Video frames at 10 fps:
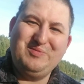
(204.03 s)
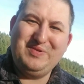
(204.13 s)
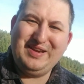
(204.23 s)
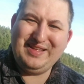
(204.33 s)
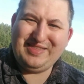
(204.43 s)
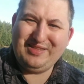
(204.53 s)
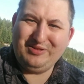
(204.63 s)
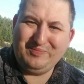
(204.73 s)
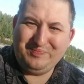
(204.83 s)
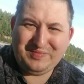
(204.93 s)
But it
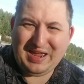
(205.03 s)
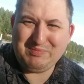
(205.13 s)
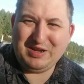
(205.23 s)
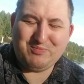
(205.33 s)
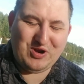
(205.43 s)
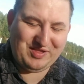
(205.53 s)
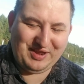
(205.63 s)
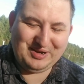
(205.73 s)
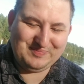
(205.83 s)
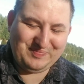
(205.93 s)
still can be
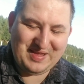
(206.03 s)
depressing.